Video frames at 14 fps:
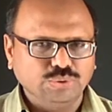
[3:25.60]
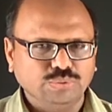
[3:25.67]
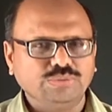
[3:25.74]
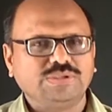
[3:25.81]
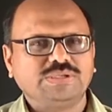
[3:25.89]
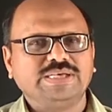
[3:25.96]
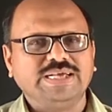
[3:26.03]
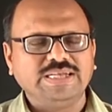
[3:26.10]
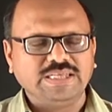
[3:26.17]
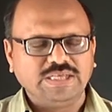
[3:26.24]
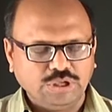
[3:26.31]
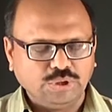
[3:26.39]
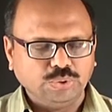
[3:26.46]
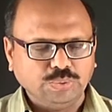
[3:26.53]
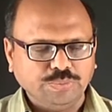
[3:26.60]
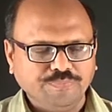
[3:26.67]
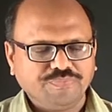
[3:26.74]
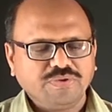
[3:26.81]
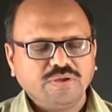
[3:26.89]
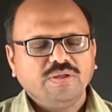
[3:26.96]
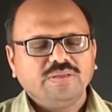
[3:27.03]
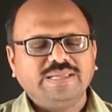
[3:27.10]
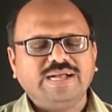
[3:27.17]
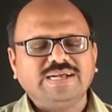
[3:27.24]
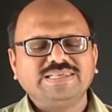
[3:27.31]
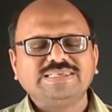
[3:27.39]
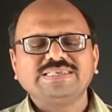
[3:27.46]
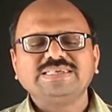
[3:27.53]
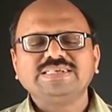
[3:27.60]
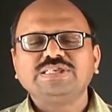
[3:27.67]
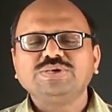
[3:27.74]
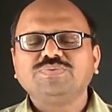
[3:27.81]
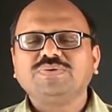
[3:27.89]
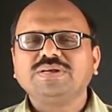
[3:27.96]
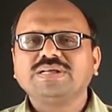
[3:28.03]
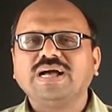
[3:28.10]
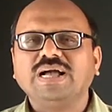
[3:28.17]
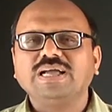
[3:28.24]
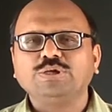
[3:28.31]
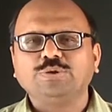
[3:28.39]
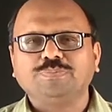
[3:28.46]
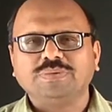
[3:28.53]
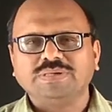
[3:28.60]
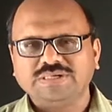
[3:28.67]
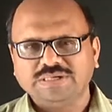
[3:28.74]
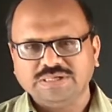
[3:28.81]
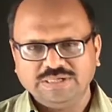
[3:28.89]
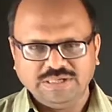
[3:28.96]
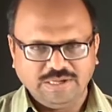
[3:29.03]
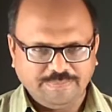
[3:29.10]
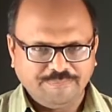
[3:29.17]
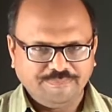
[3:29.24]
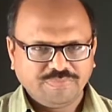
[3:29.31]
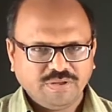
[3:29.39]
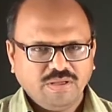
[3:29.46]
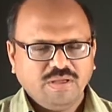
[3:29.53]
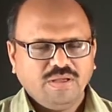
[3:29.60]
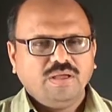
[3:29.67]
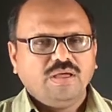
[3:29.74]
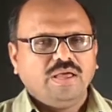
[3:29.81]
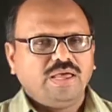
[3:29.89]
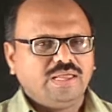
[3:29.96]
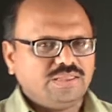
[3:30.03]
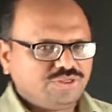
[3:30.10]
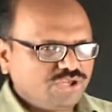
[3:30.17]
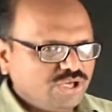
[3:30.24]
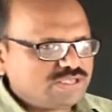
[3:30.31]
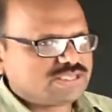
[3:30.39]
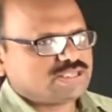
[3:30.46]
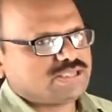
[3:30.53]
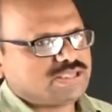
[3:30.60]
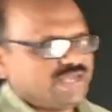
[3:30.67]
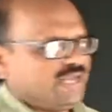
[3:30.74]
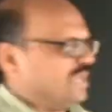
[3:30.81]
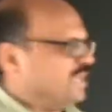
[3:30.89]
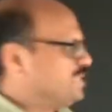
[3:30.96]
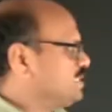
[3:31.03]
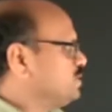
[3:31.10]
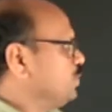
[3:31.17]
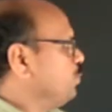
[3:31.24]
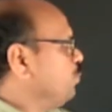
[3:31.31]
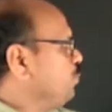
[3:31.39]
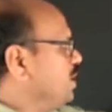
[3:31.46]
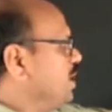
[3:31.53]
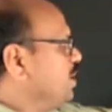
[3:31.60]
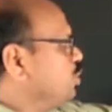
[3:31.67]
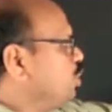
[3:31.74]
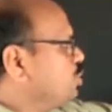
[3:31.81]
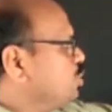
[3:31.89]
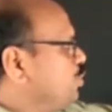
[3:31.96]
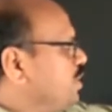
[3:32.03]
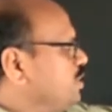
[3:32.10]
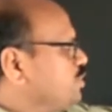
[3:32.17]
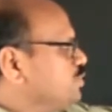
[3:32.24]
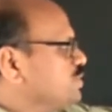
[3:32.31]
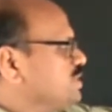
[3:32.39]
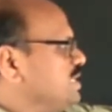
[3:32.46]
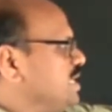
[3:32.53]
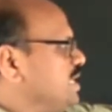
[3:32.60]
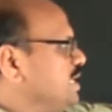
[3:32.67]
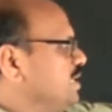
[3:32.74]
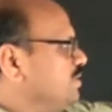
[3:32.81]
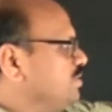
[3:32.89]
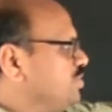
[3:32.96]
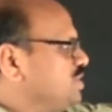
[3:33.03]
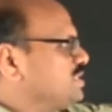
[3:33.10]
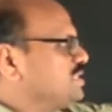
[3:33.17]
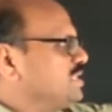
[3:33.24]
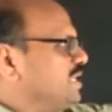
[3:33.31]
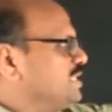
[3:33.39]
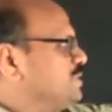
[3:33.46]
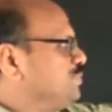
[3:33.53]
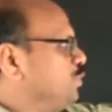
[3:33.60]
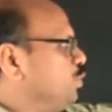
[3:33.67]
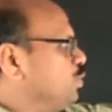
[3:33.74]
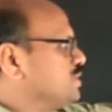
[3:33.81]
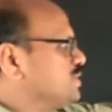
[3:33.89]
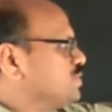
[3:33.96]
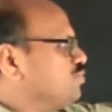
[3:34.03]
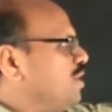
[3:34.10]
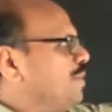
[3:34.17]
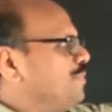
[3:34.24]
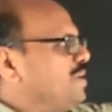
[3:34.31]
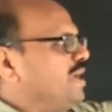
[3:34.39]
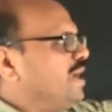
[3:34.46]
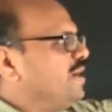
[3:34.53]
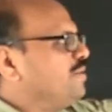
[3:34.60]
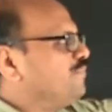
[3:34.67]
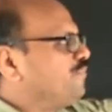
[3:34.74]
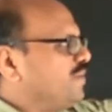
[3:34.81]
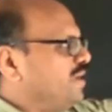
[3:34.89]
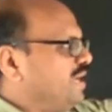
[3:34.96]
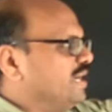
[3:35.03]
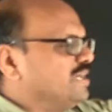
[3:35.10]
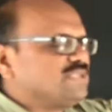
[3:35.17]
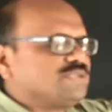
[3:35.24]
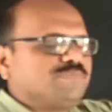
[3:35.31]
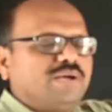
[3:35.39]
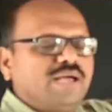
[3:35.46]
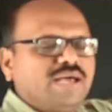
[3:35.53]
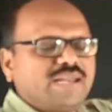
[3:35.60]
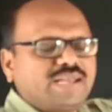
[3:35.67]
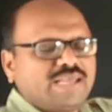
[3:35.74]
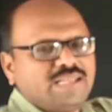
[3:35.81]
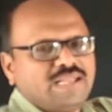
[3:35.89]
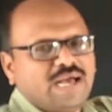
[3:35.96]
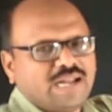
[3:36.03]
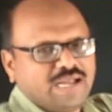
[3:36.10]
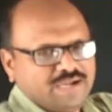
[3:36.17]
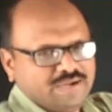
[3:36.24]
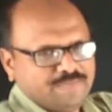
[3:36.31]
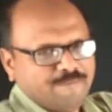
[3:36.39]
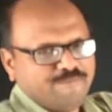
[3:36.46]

said you that this is a different kind of material. In this text, we are not going to see this textbook, Swami and Friends by R.K. Narayan,